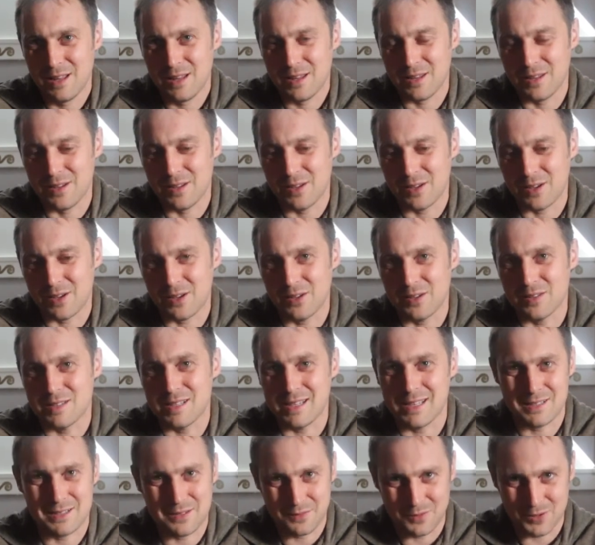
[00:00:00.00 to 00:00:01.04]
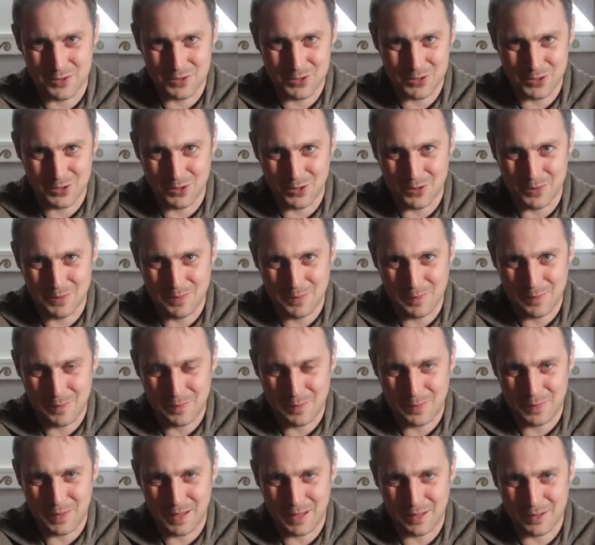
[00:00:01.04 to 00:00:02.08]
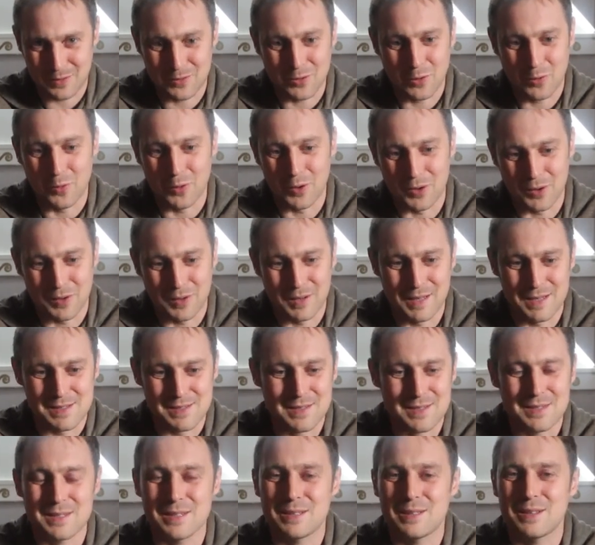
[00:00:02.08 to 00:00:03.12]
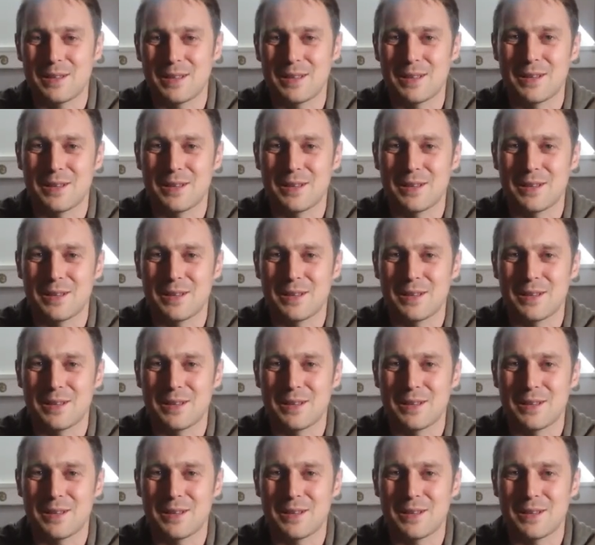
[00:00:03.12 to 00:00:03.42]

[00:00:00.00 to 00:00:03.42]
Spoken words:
the context of the show, like toward this